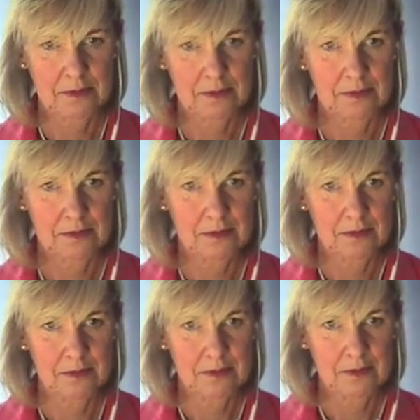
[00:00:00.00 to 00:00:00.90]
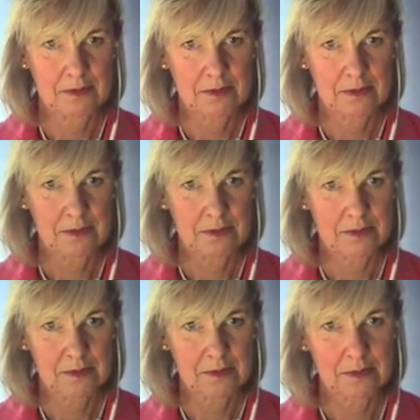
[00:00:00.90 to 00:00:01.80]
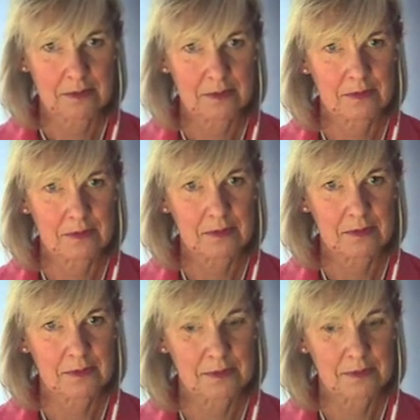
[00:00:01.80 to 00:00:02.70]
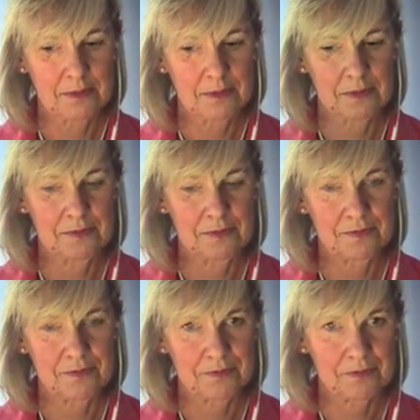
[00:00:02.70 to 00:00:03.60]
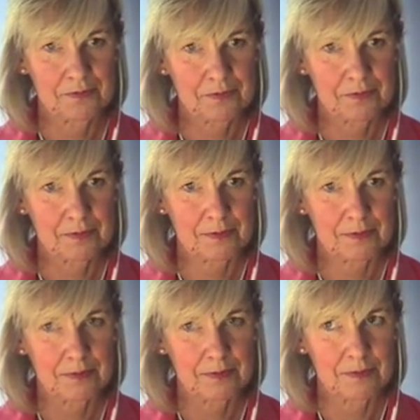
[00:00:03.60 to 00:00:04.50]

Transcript: The person shown says nothing.